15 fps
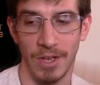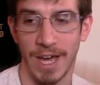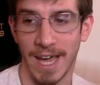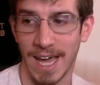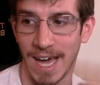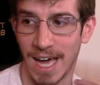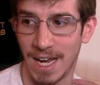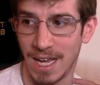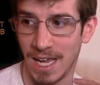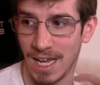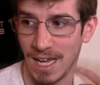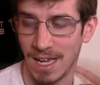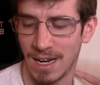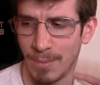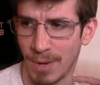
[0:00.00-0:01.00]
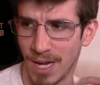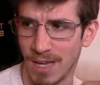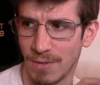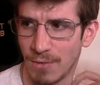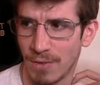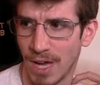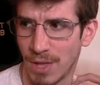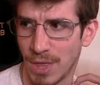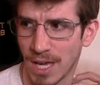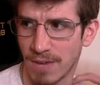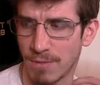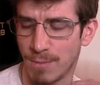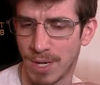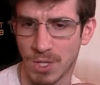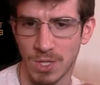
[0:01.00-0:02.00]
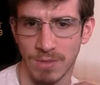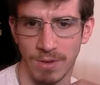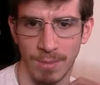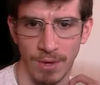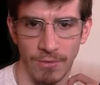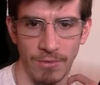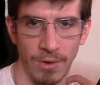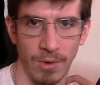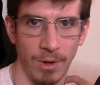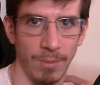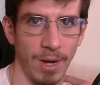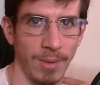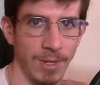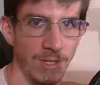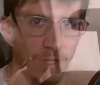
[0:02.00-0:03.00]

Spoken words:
I had I think I have a picture of it on my phone. I'll probably insert